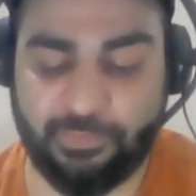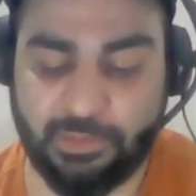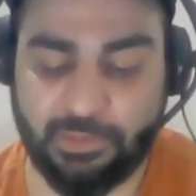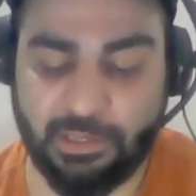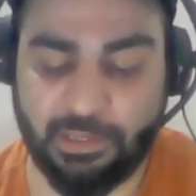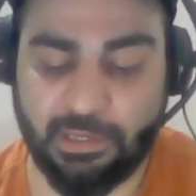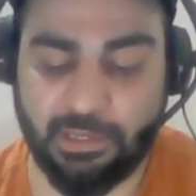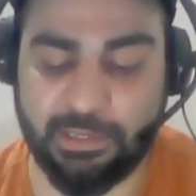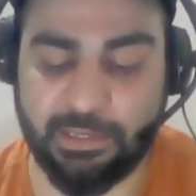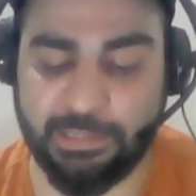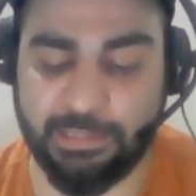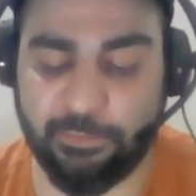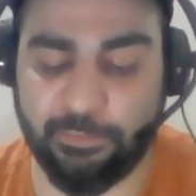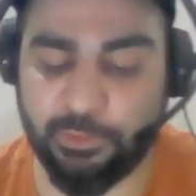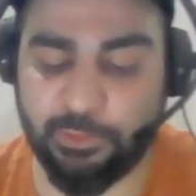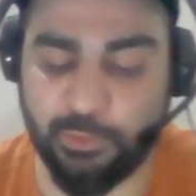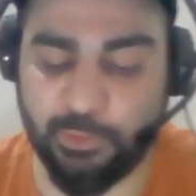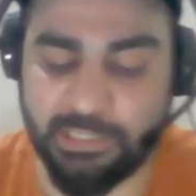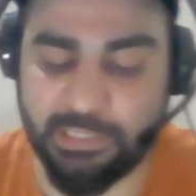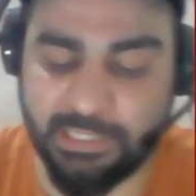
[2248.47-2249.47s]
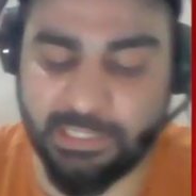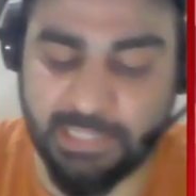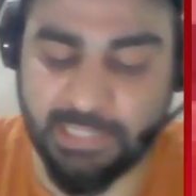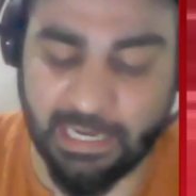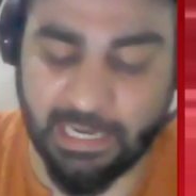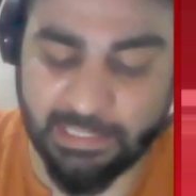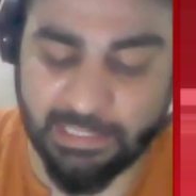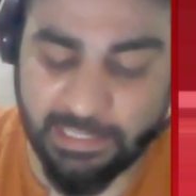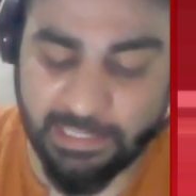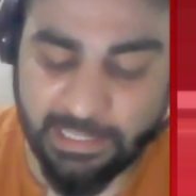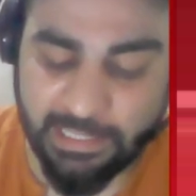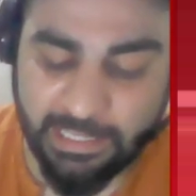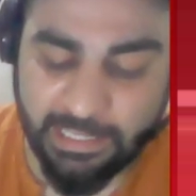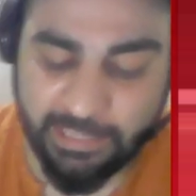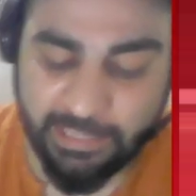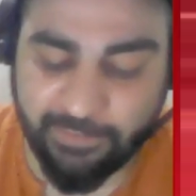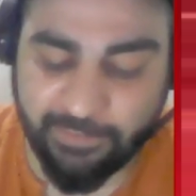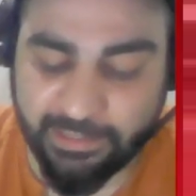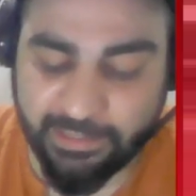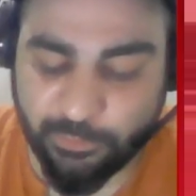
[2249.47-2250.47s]
Now you will see that if
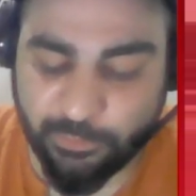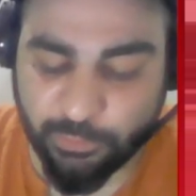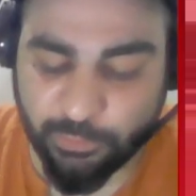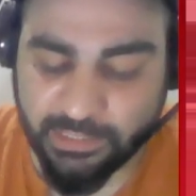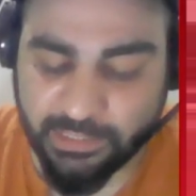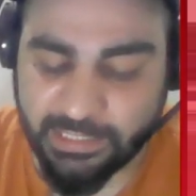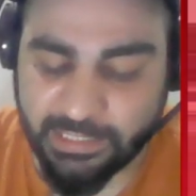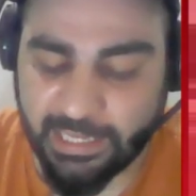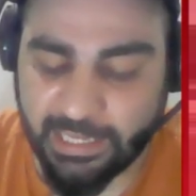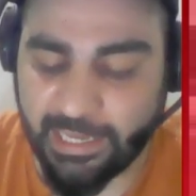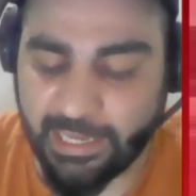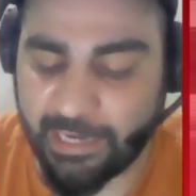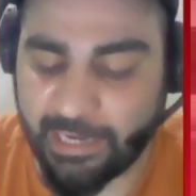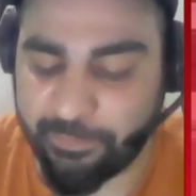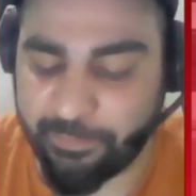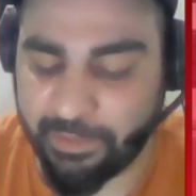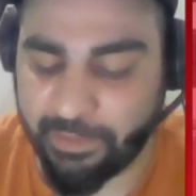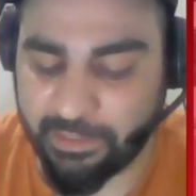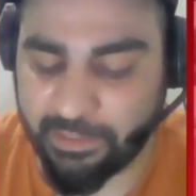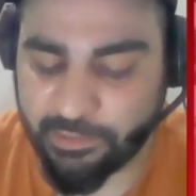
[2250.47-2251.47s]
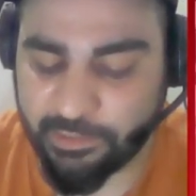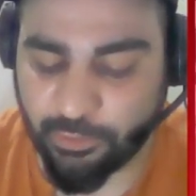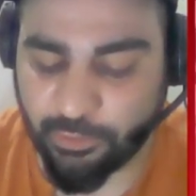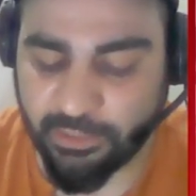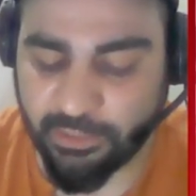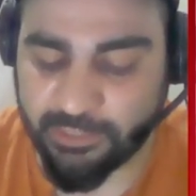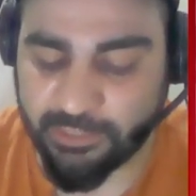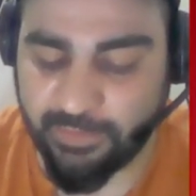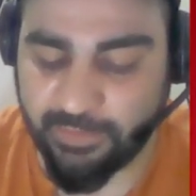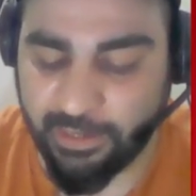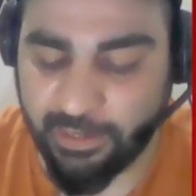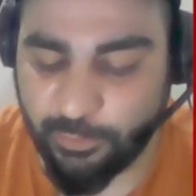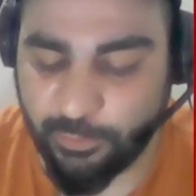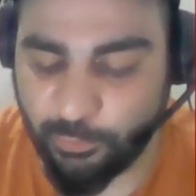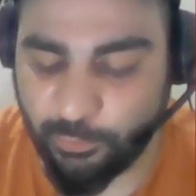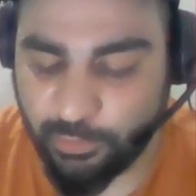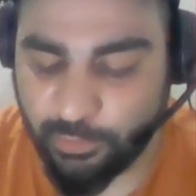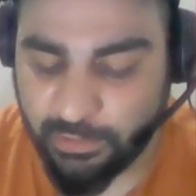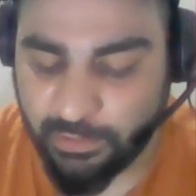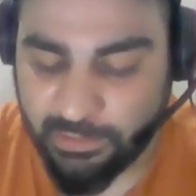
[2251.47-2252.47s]
I took this a and b, so this value
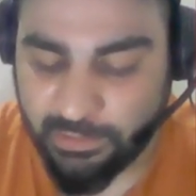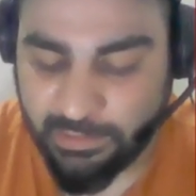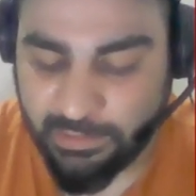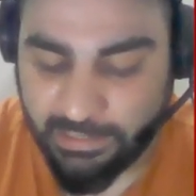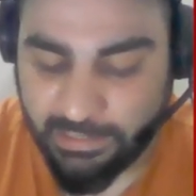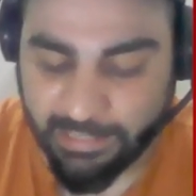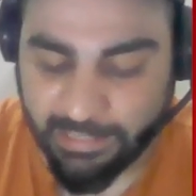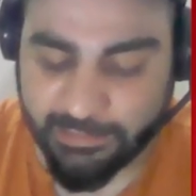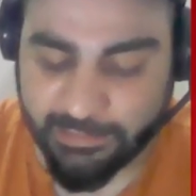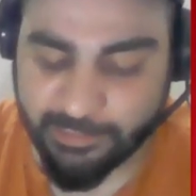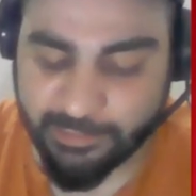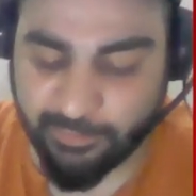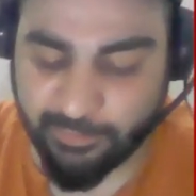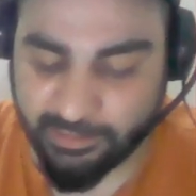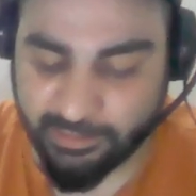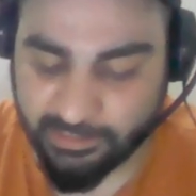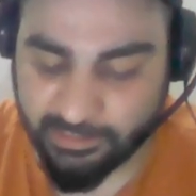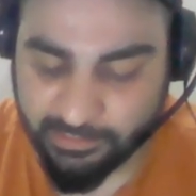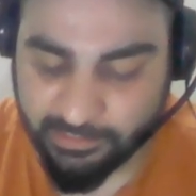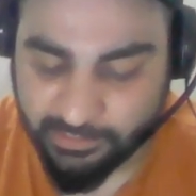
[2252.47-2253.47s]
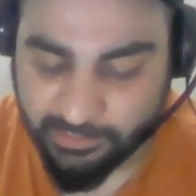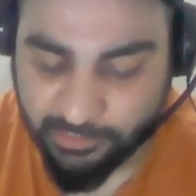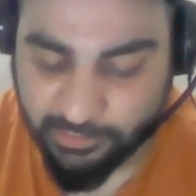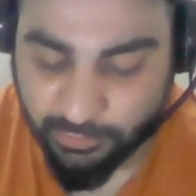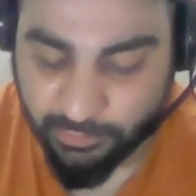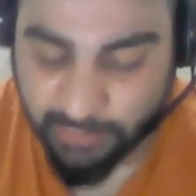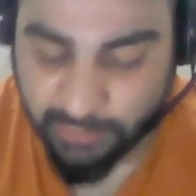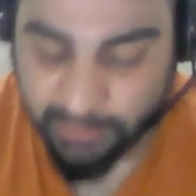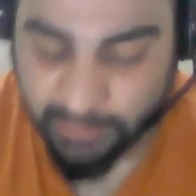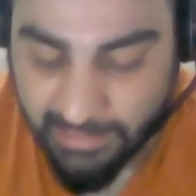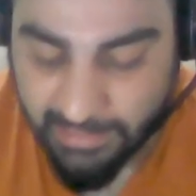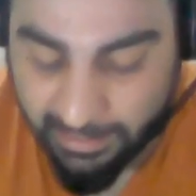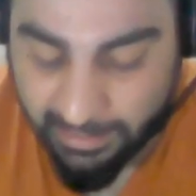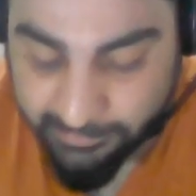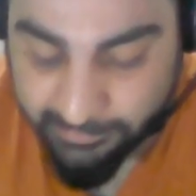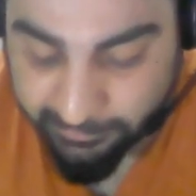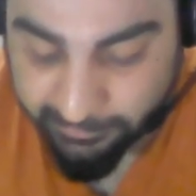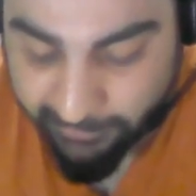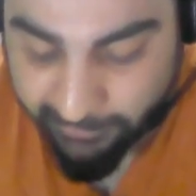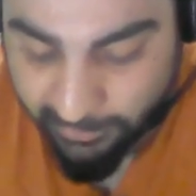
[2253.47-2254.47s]
in this function, so this will have
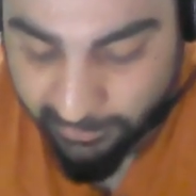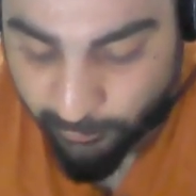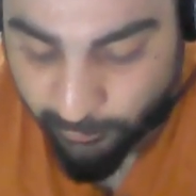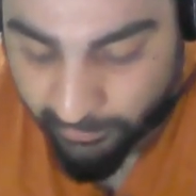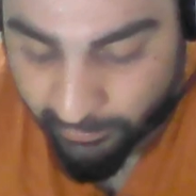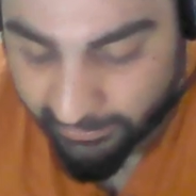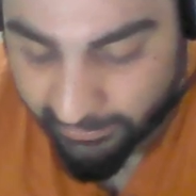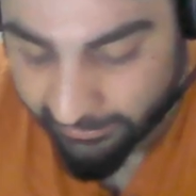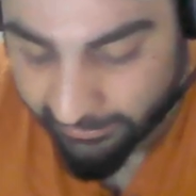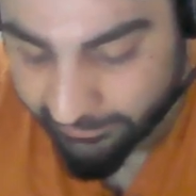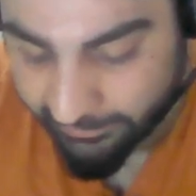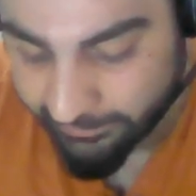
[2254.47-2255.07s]
some value over here.